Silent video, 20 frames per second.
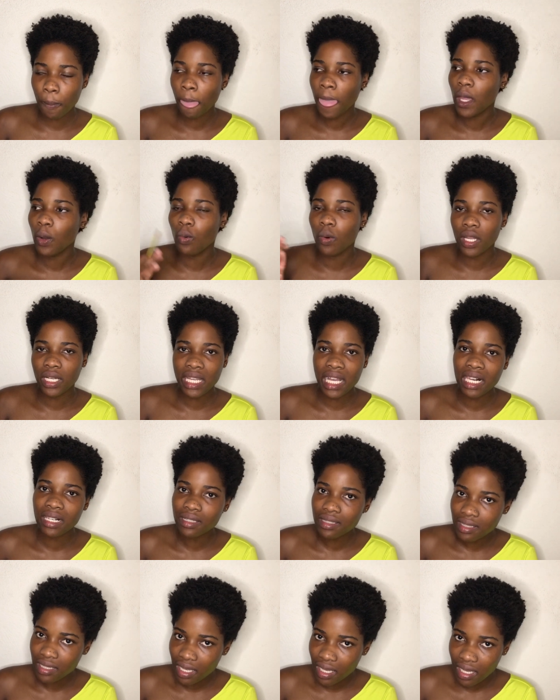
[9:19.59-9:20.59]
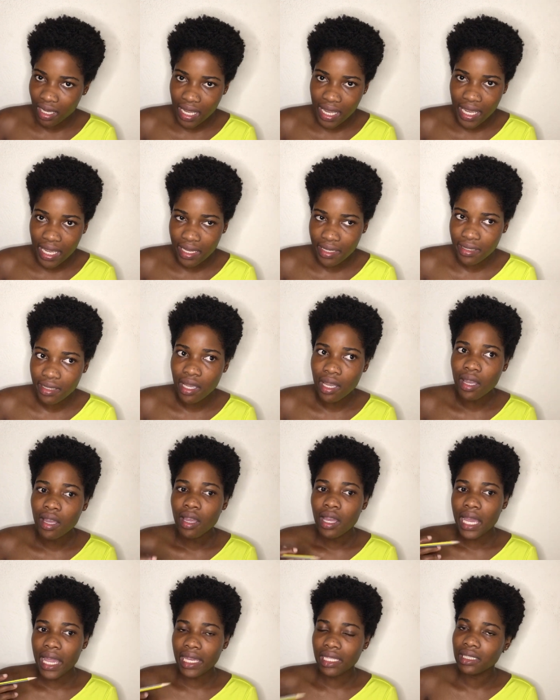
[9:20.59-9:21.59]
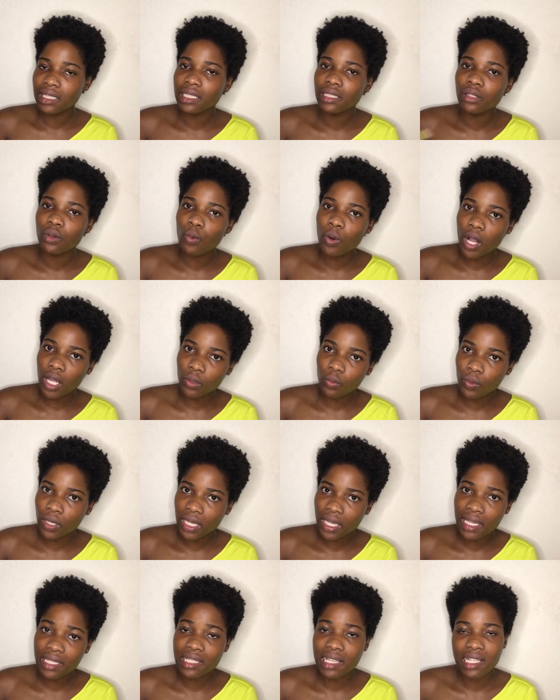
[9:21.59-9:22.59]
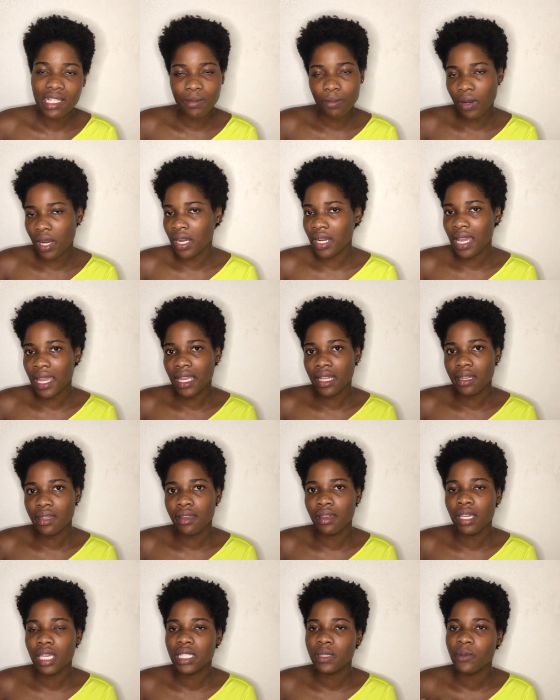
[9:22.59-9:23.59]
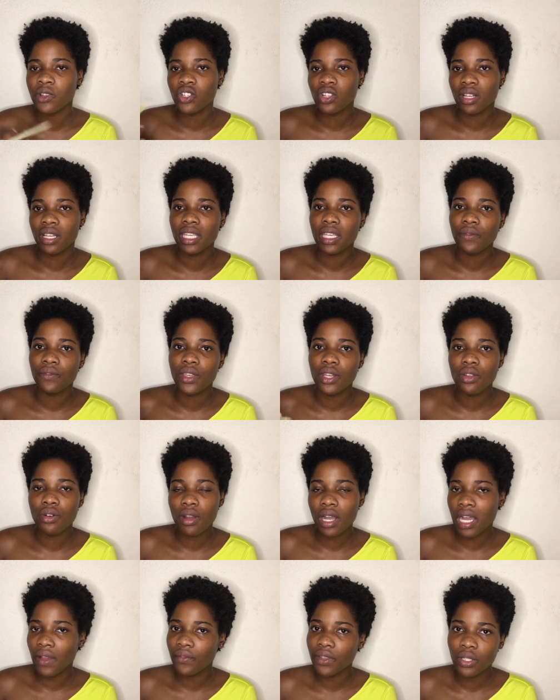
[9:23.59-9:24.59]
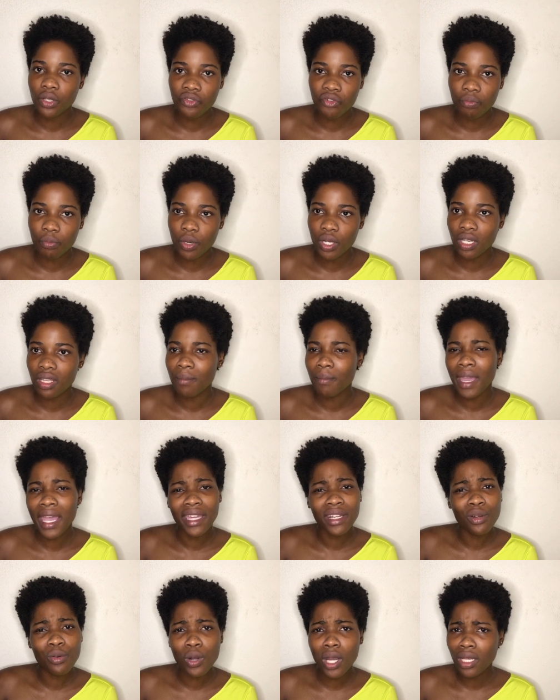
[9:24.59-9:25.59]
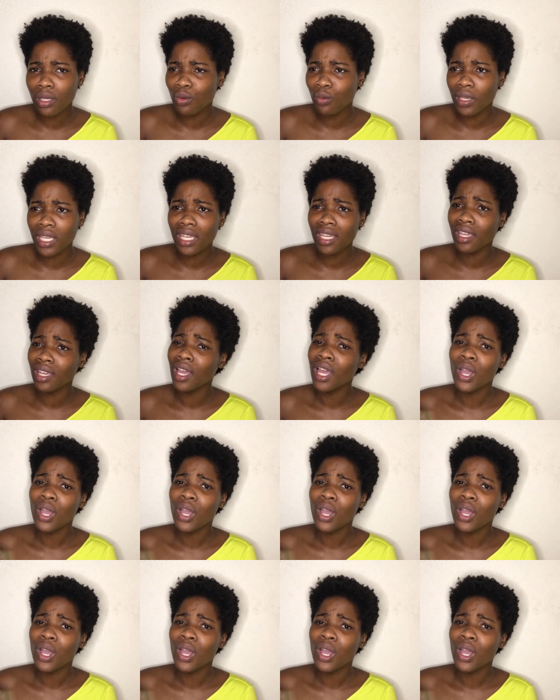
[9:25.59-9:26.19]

What I'll say, guys, I think the one way is a smart idea, especially if you don't have enough money. Buy the one way.